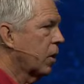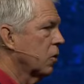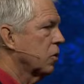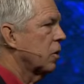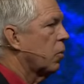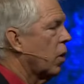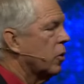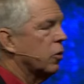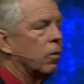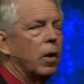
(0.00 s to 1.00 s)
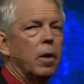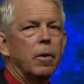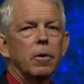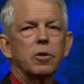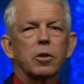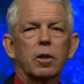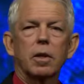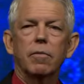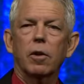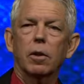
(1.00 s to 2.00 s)
because of the pressure.
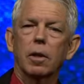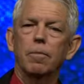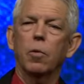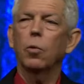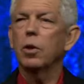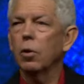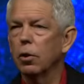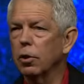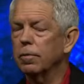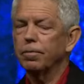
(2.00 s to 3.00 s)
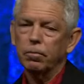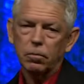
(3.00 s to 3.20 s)
Significantly, when you look